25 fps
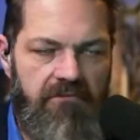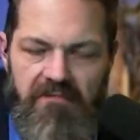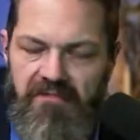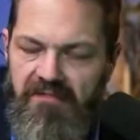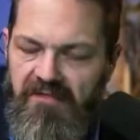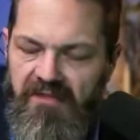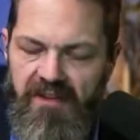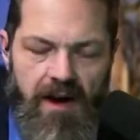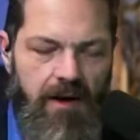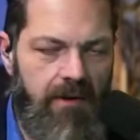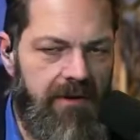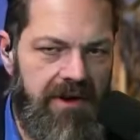
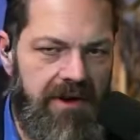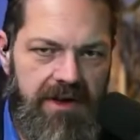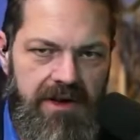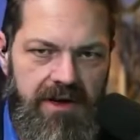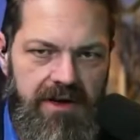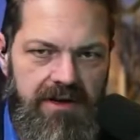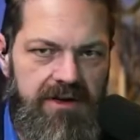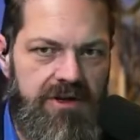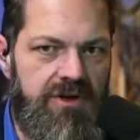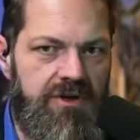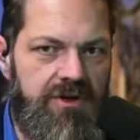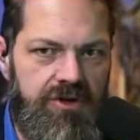Very
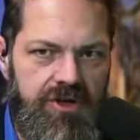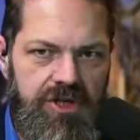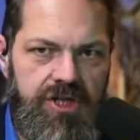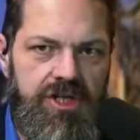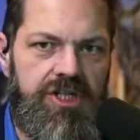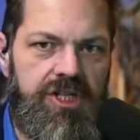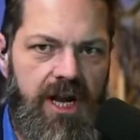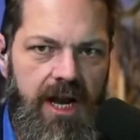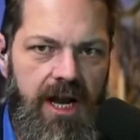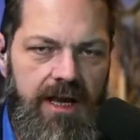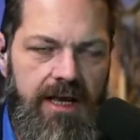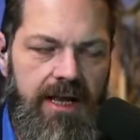good. You
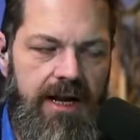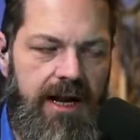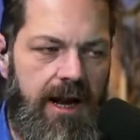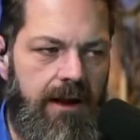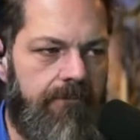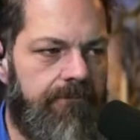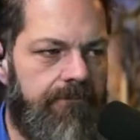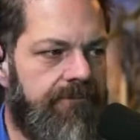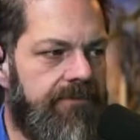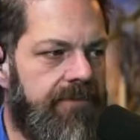should check it out.